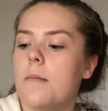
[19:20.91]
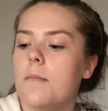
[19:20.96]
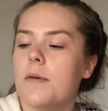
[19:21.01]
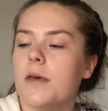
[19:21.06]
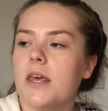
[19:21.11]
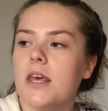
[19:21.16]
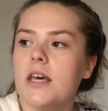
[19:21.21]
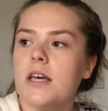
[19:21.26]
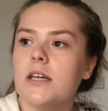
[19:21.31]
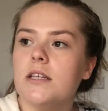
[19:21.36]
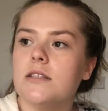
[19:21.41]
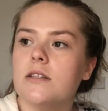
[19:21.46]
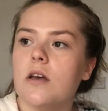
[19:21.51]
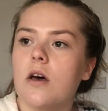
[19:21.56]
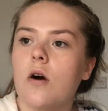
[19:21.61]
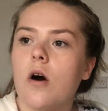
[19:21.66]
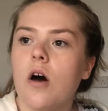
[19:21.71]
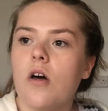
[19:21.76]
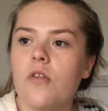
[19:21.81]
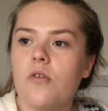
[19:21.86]
because
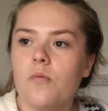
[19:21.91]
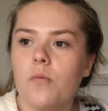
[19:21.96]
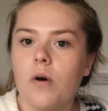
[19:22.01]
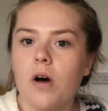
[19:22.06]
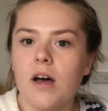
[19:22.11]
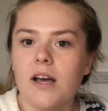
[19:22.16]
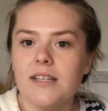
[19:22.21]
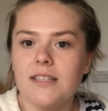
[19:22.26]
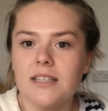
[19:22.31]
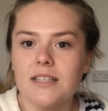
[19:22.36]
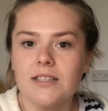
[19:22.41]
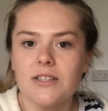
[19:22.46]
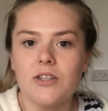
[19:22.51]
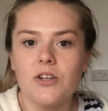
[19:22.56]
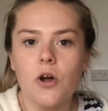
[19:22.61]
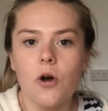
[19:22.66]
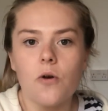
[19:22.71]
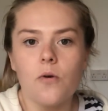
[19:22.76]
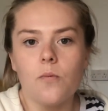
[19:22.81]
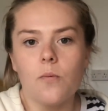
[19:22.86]
otherwise there's
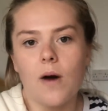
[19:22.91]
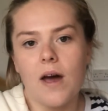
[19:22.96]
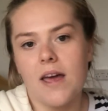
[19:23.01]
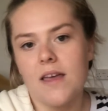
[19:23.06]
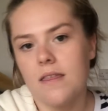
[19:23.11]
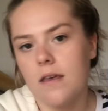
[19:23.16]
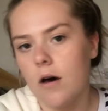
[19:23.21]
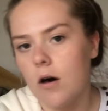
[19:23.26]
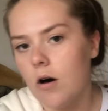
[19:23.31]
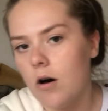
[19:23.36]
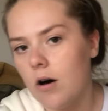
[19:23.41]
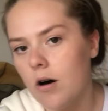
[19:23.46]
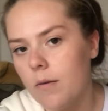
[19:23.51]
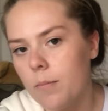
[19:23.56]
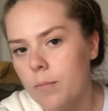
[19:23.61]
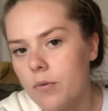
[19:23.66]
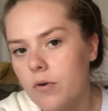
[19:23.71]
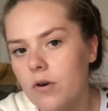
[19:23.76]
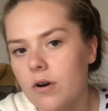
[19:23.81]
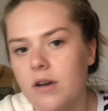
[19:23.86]
no way that our
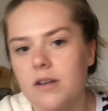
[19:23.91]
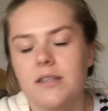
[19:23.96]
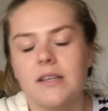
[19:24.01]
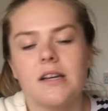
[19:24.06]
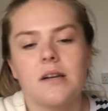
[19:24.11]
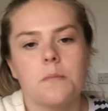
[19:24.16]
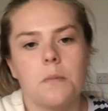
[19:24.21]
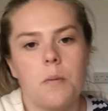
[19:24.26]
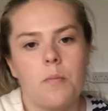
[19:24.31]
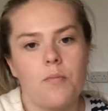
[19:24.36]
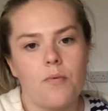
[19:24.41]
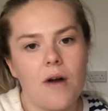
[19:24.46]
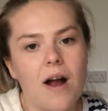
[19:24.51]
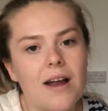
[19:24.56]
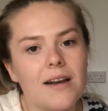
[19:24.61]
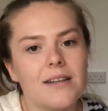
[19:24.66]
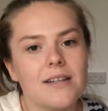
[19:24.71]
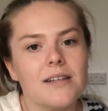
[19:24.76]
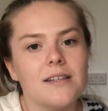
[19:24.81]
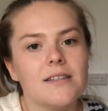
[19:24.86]
products are going to be
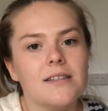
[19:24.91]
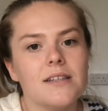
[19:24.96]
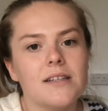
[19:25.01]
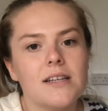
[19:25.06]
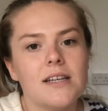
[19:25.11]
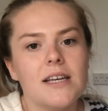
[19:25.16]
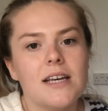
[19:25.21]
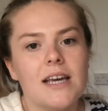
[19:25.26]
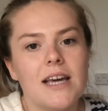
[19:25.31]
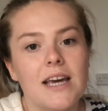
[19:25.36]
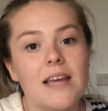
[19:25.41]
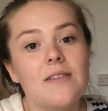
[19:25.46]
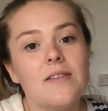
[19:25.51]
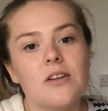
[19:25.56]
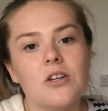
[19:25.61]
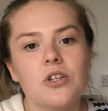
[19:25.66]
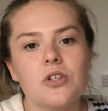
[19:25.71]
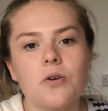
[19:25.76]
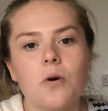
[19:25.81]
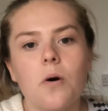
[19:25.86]
branded in
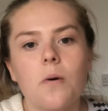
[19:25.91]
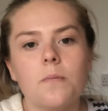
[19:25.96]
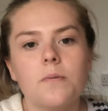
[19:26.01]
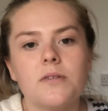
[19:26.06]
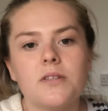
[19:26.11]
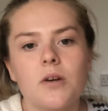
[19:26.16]
the shop.